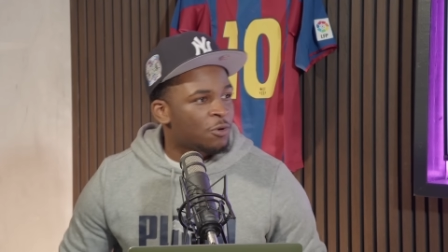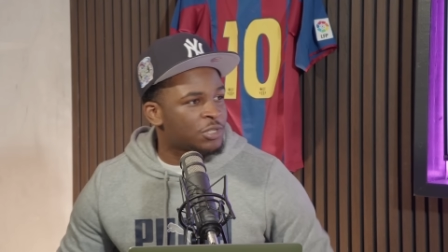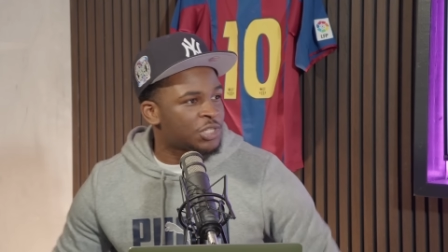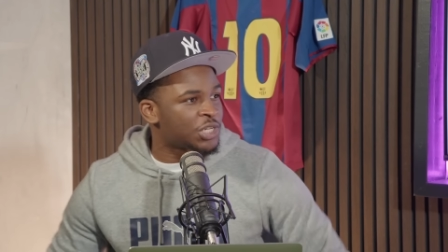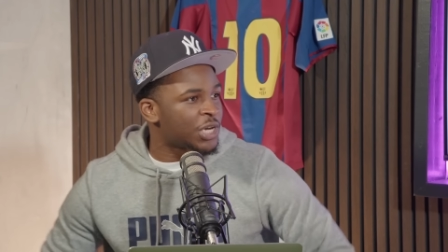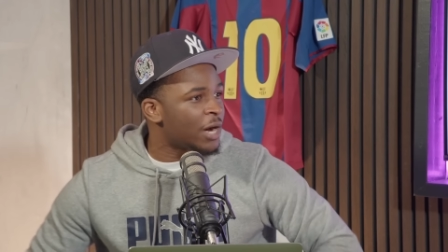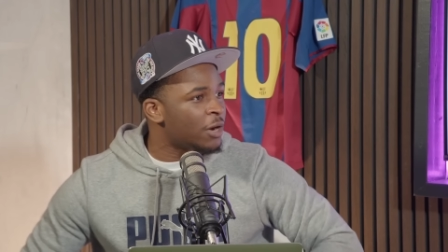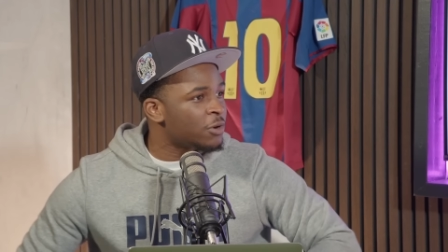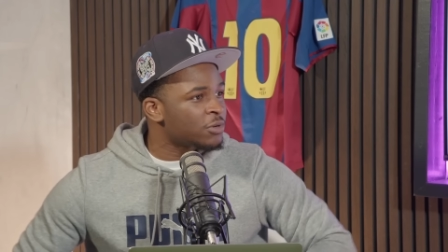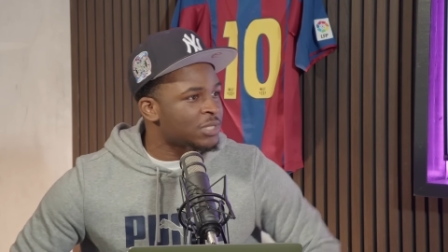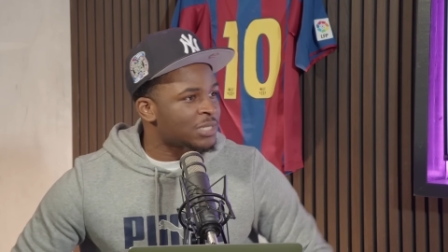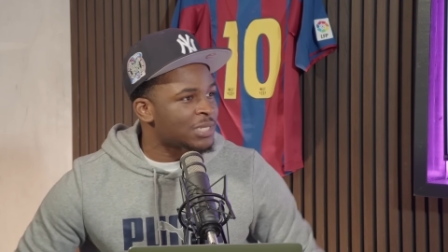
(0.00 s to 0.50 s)

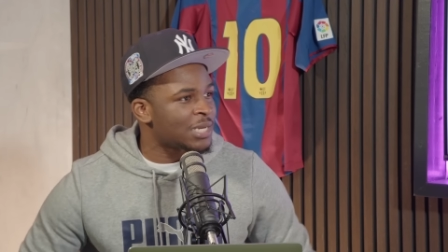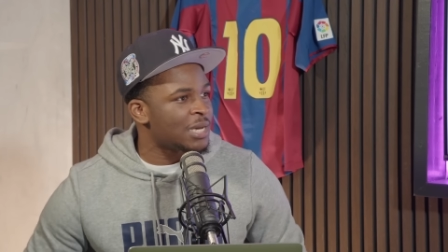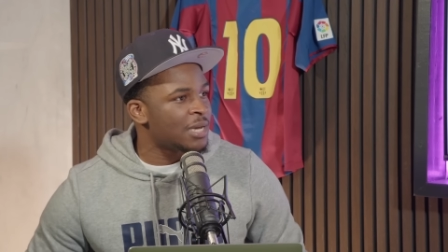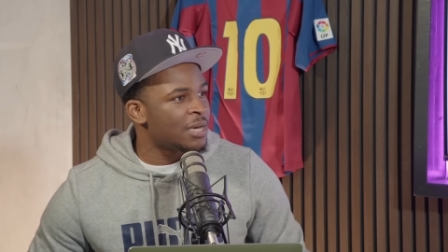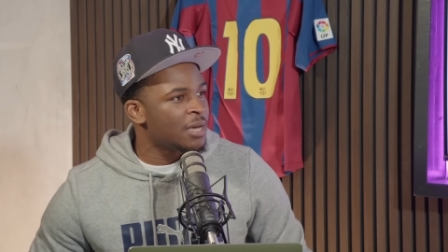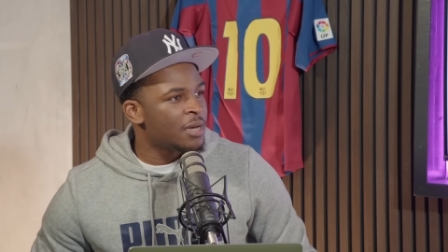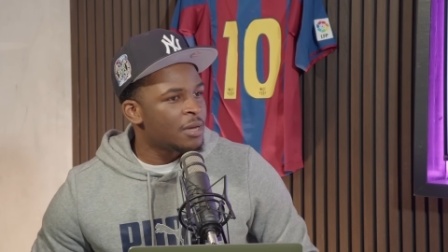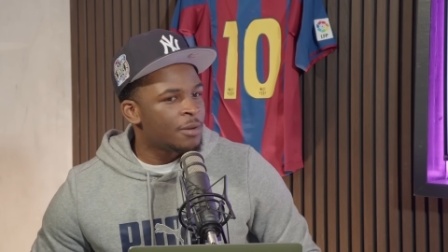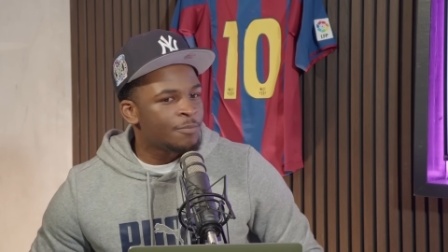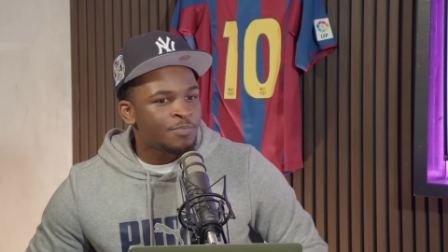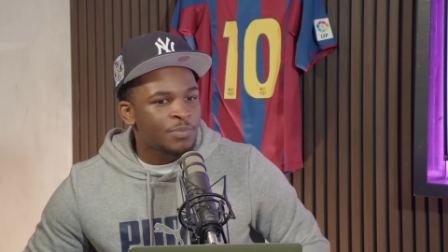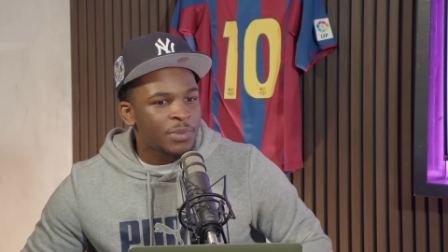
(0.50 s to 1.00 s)
Chelsea.
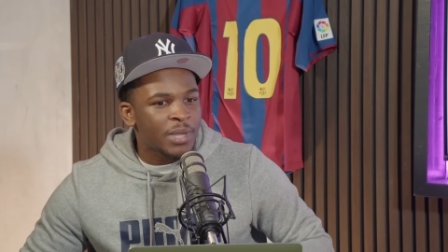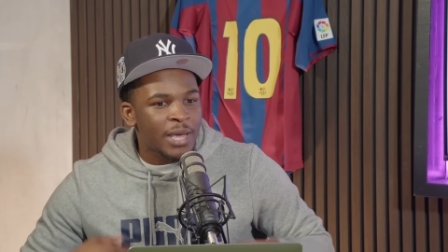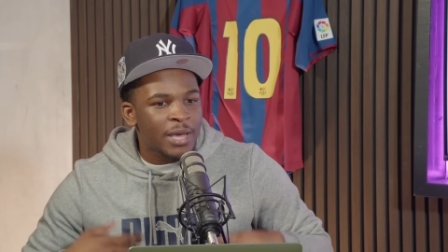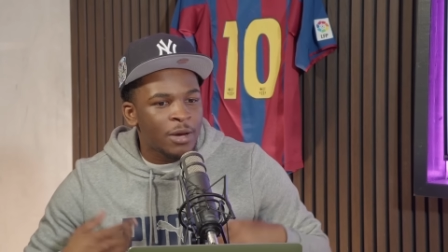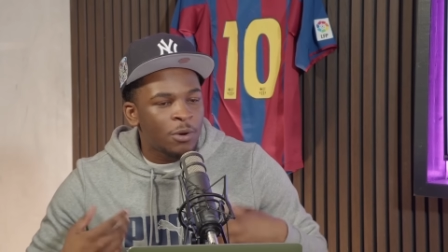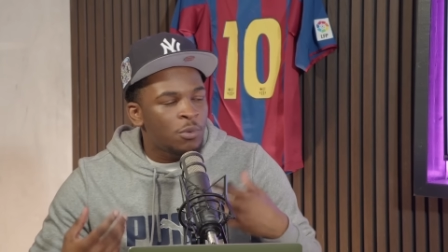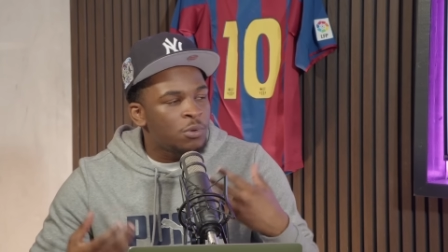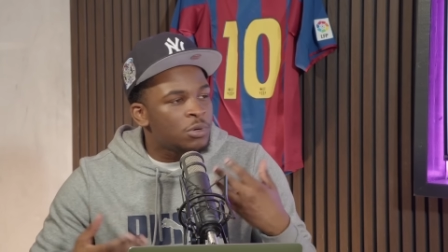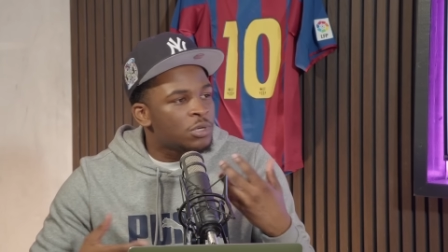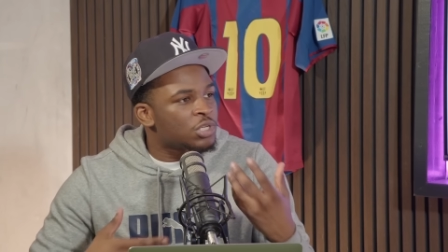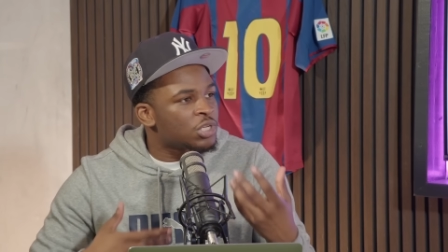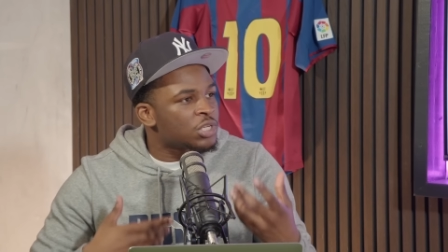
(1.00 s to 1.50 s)
It
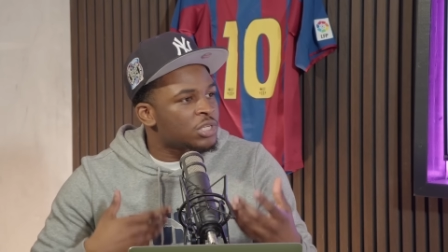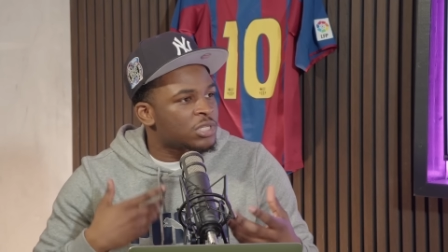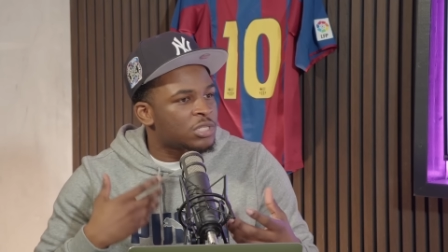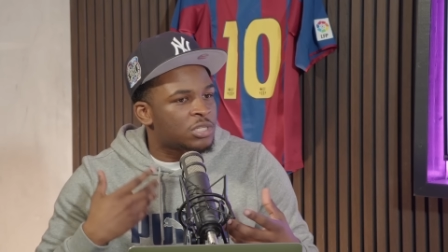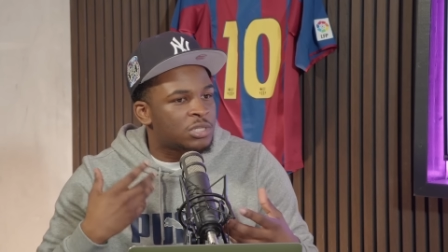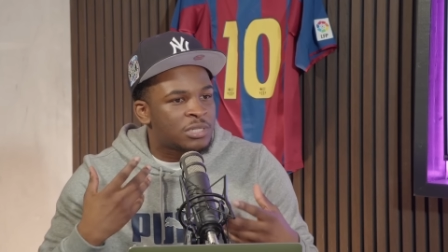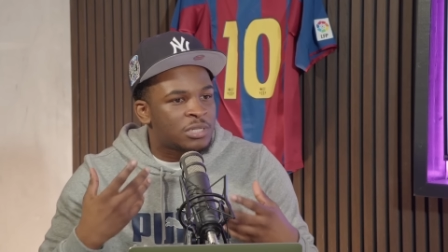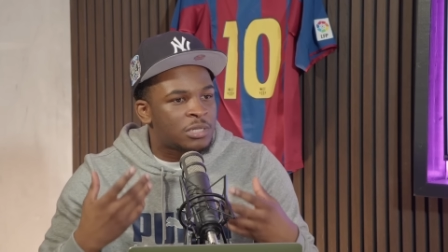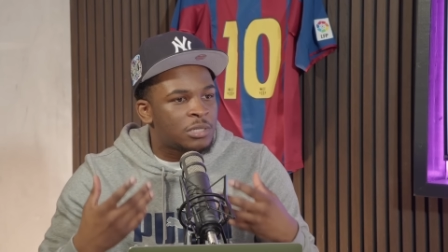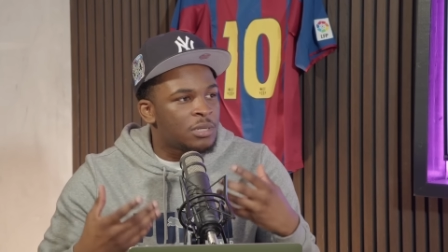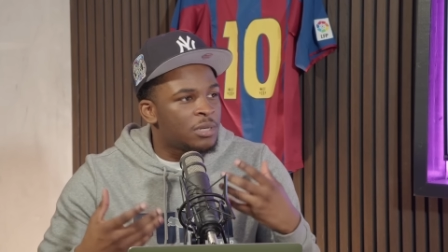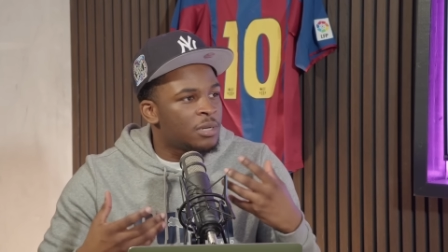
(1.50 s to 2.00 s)
would have just man
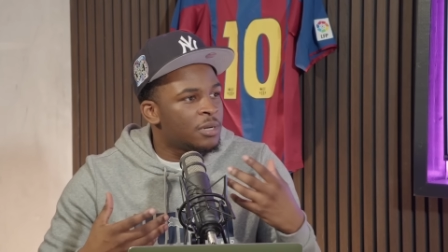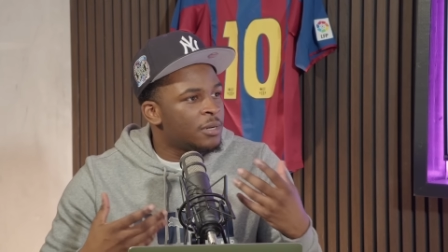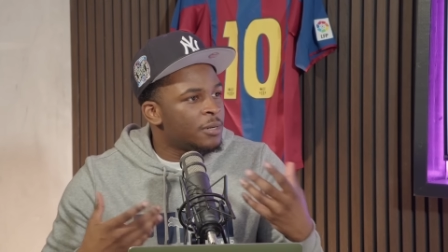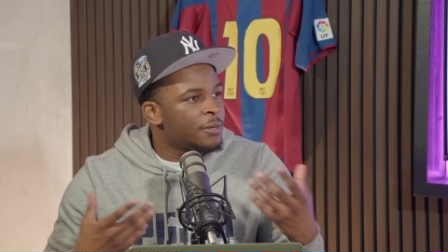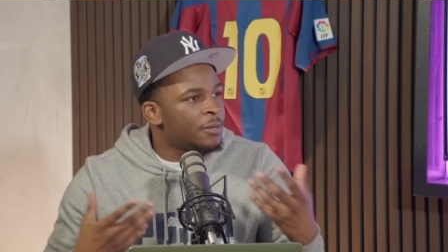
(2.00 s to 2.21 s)
can't even get